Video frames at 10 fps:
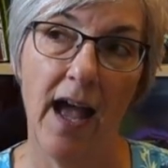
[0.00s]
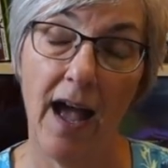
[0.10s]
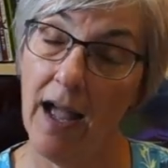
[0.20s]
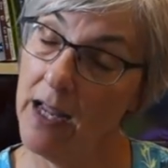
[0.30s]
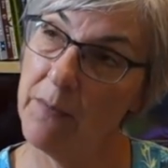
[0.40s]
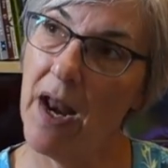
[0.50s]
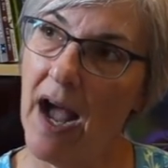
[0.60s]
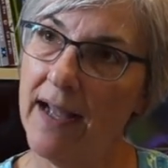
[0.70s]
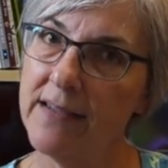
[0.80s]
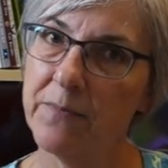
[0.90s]
I am
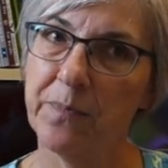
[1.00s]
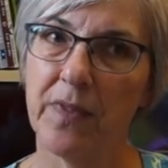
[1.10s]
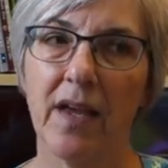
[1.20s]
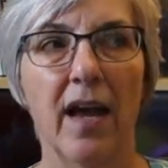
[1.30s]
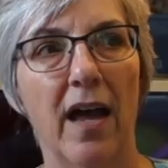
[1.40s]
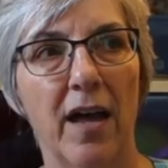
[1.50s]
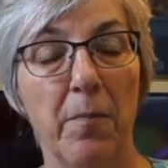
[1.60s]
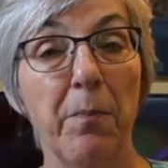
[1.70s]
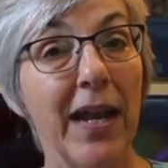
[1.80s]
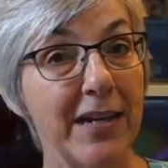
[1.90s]
not,
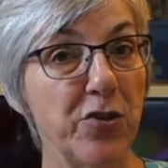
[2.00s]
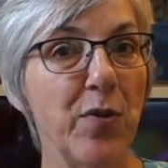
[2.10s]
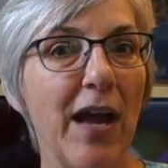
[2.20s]
but I do